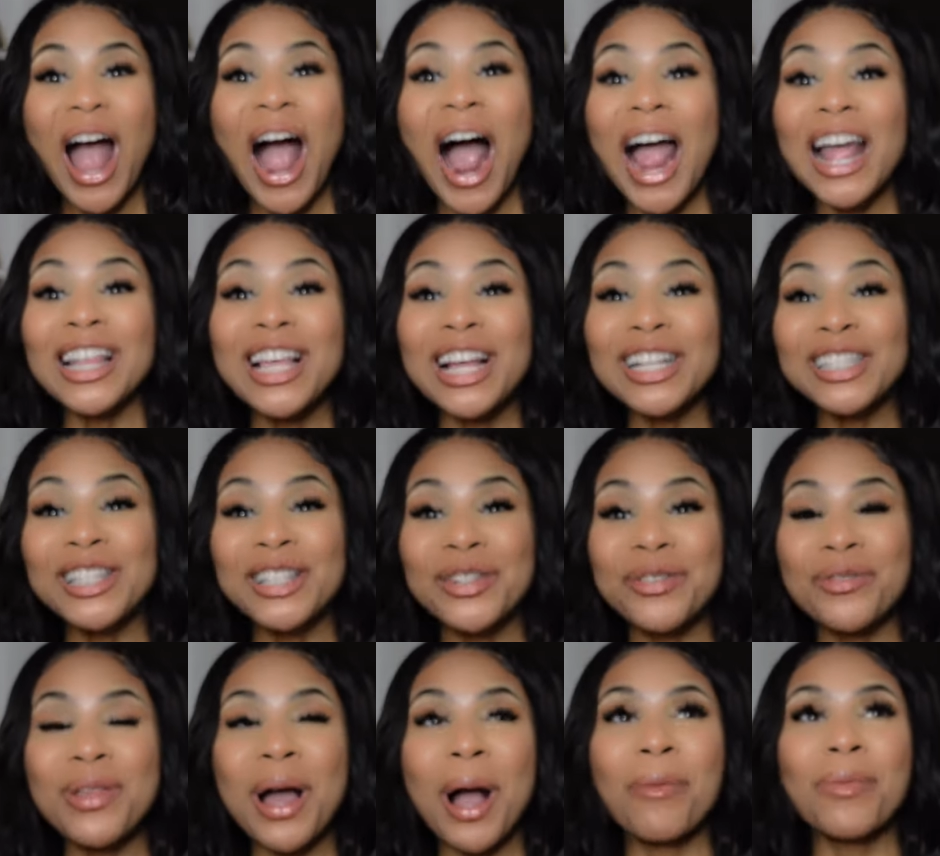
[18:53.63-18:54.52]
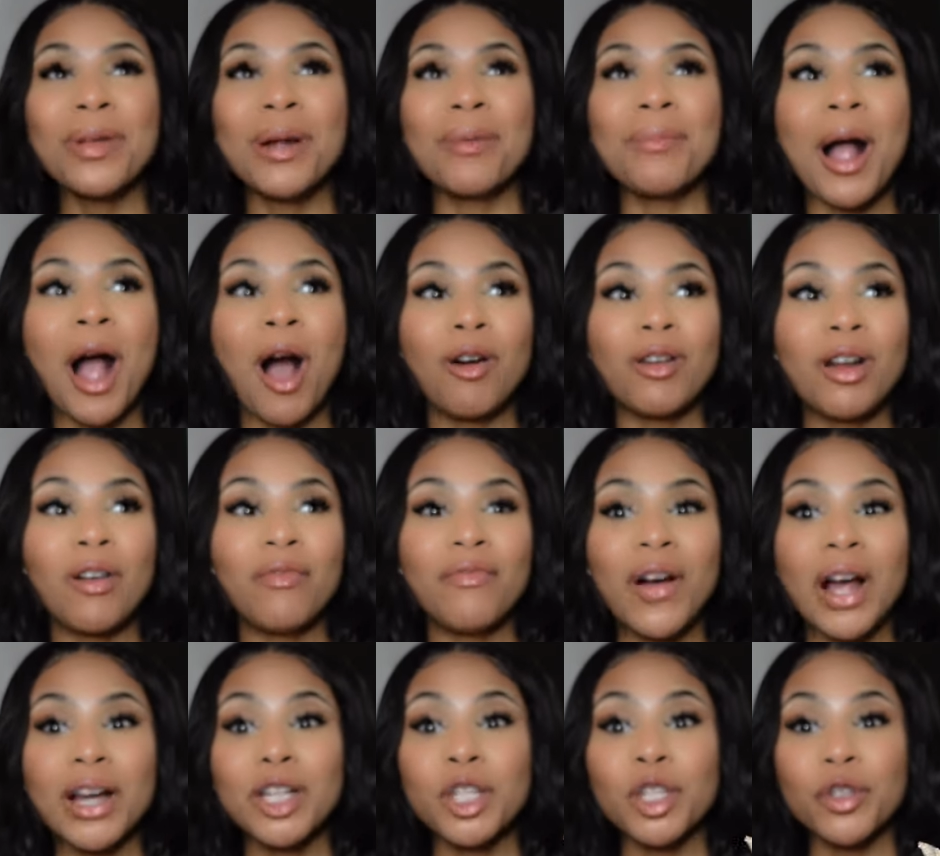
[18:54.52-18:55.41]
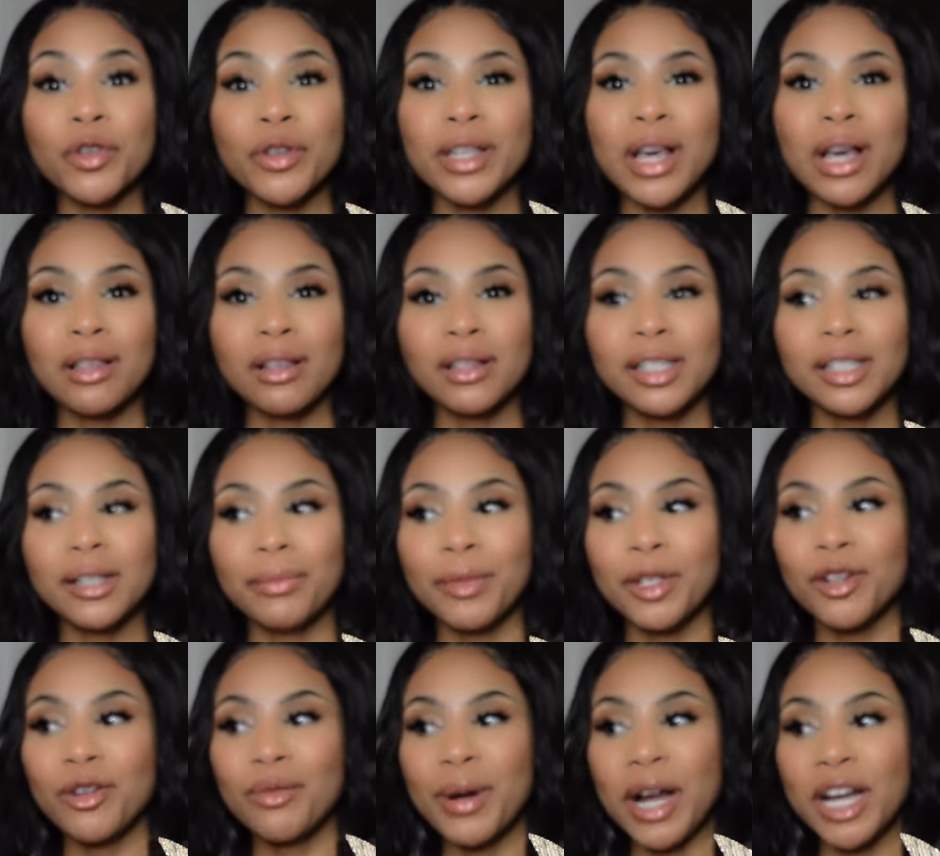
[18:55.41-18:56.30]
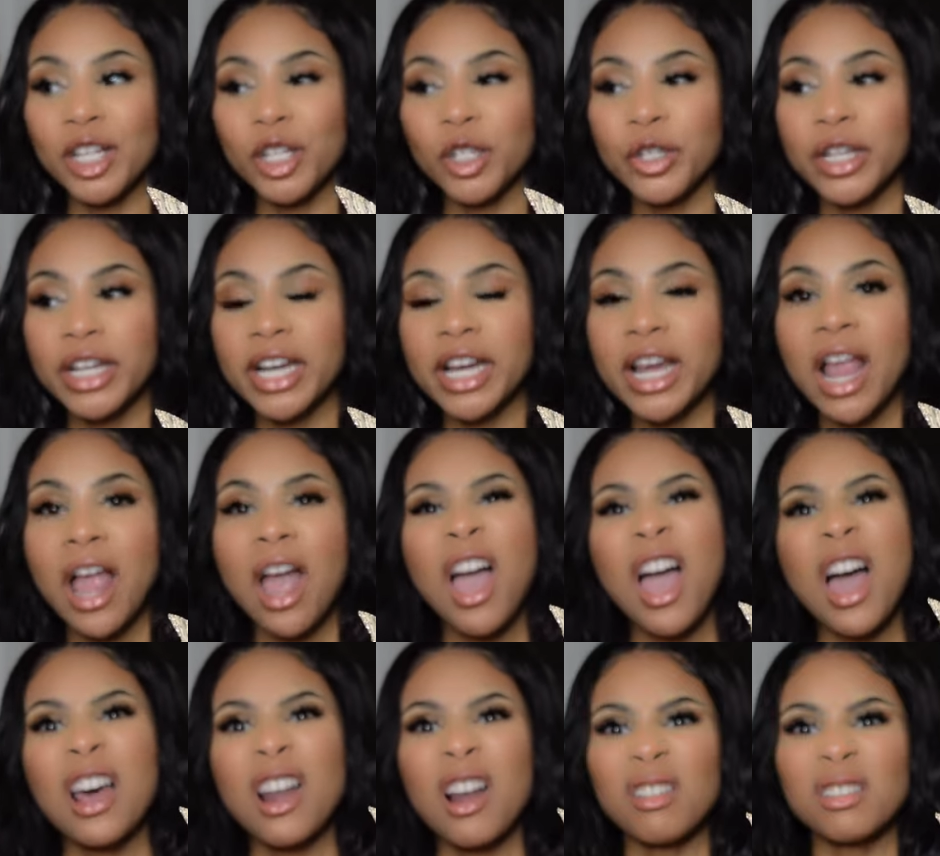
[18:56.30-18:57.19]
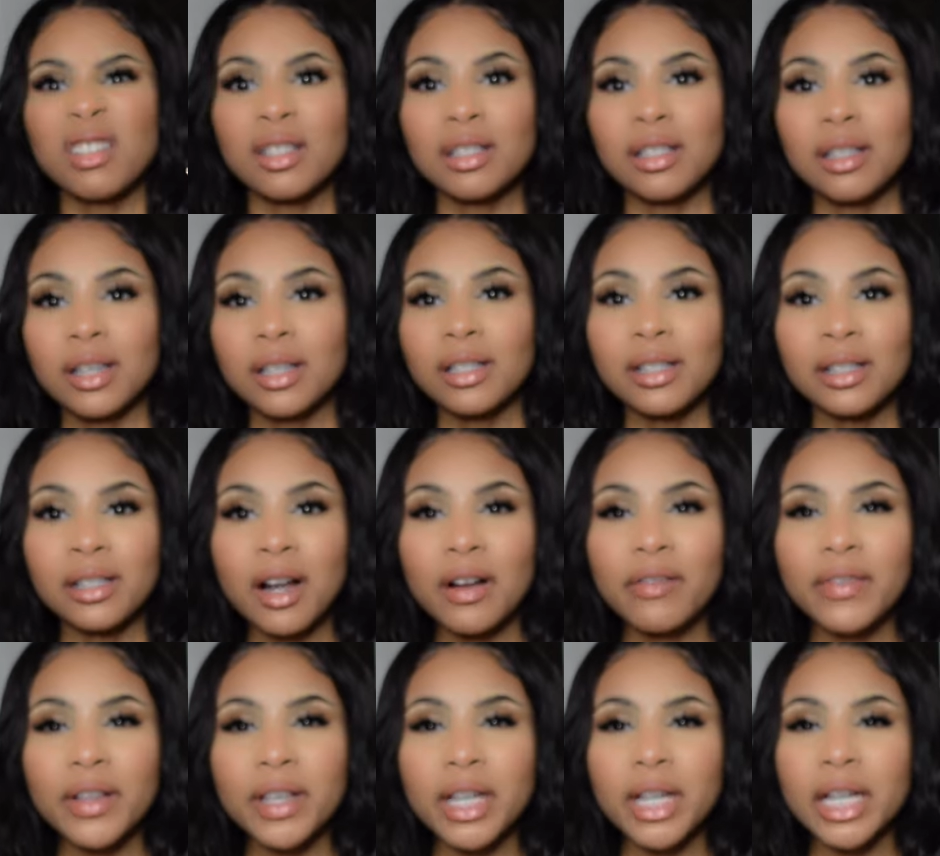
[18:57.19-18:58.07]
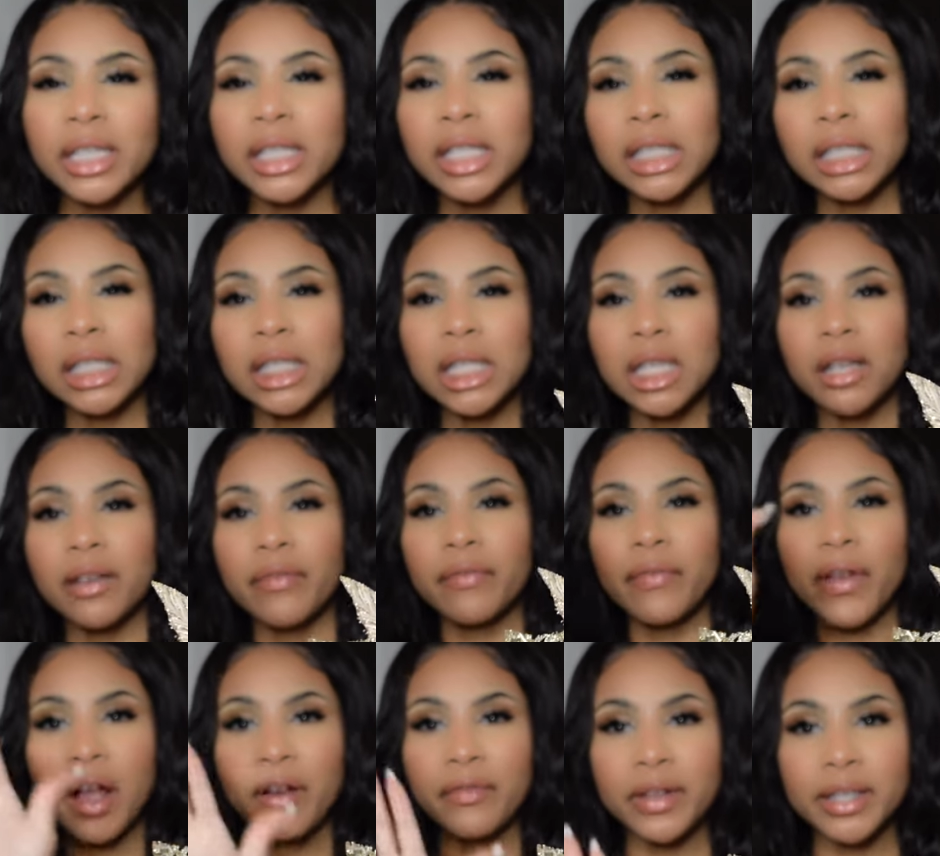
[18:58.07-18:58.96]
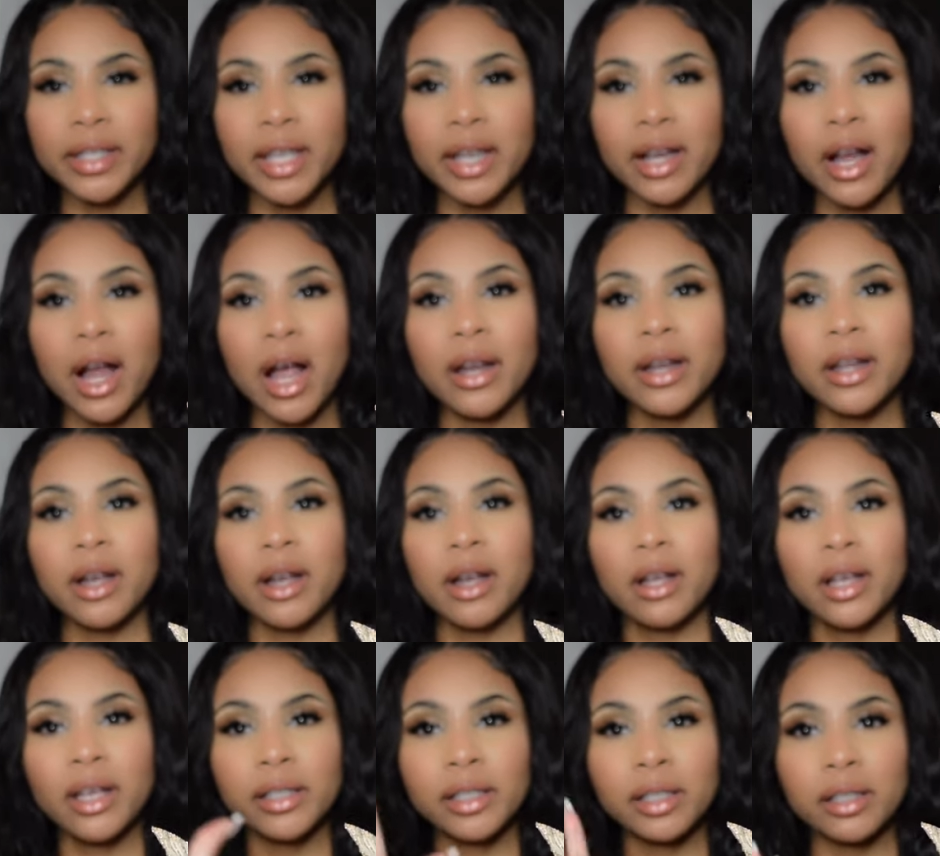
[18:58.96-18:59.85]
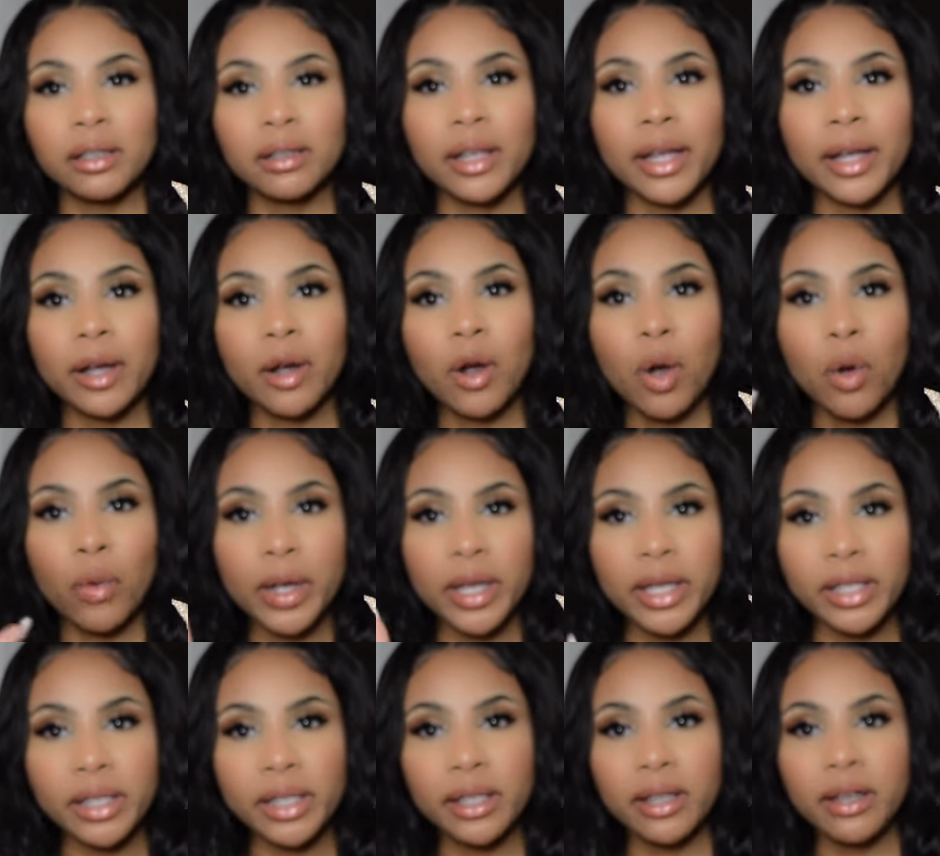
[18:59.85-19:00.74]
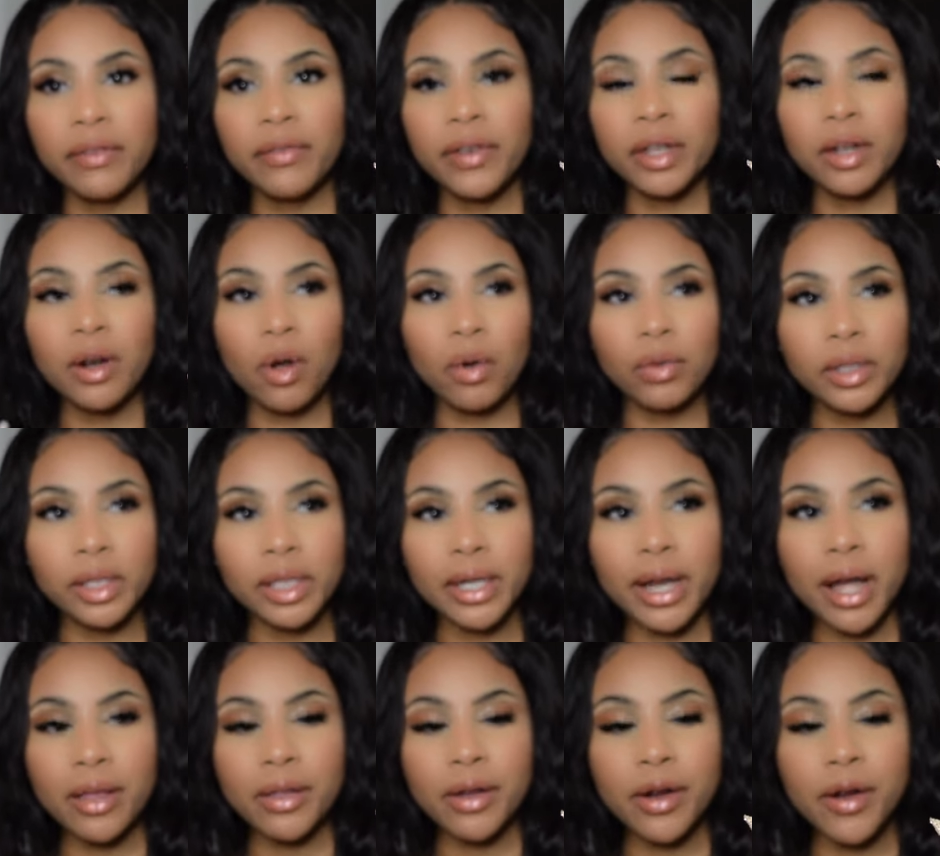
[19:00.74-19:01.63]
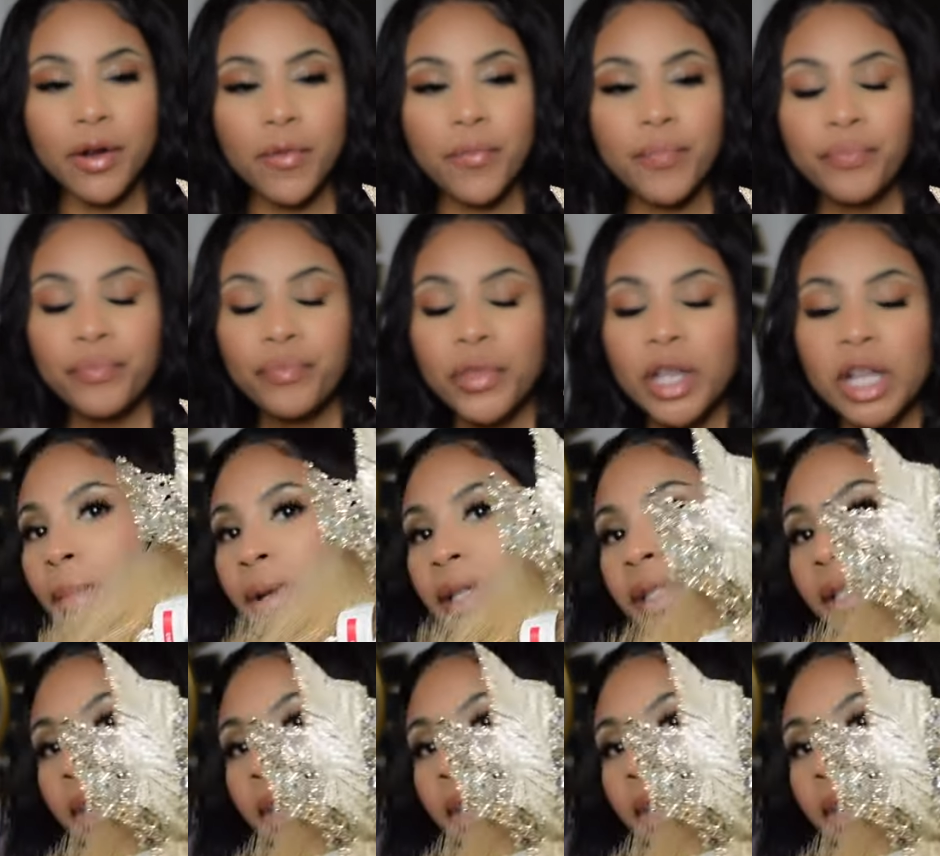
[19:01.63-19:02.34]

I like to do that when I'm out. I'll find a tree that looks similar to my tree and I'll stick stuff in it to see if everything kind of is like cohesive and goes together. But